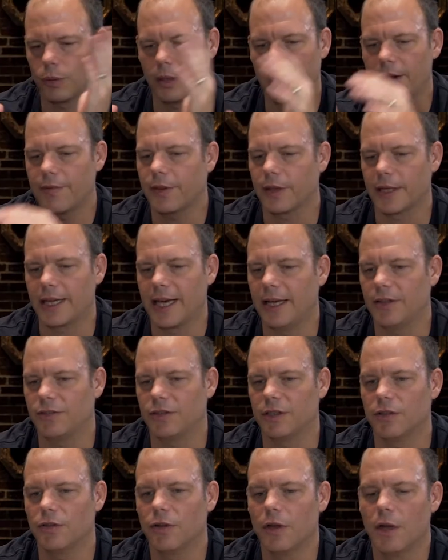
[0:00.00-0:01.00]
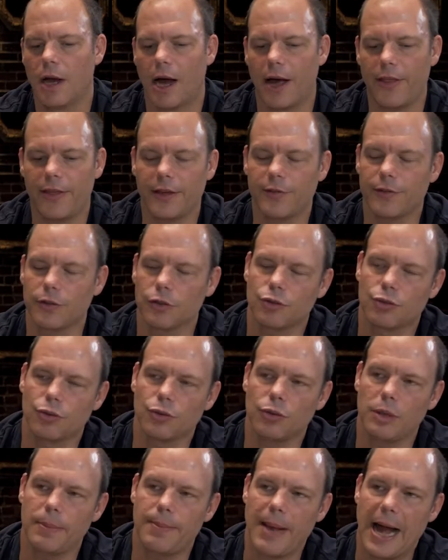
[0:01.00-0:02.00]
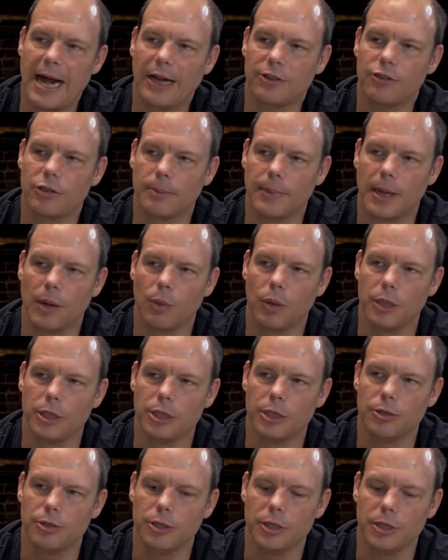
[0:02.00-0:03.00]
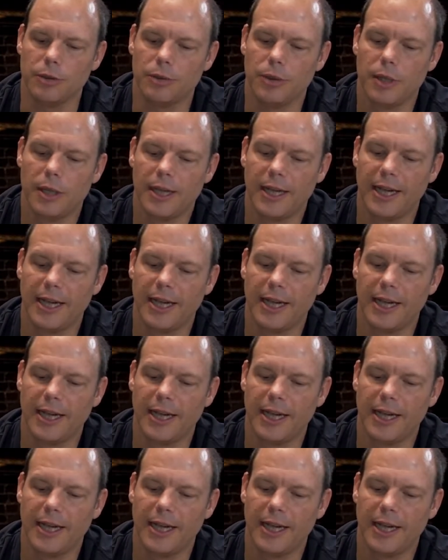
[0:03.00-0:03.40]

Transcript: whatever the case is, I think if you're truly passionate about what you do,